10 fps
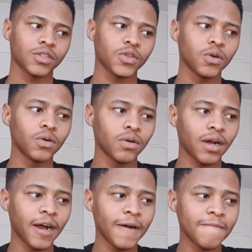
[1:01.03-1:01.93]
So
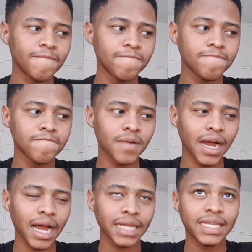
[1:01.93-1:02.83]

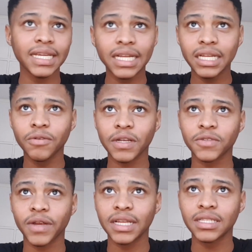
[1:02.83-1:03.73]
I technically
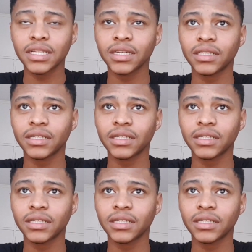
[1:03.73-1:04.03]
was raised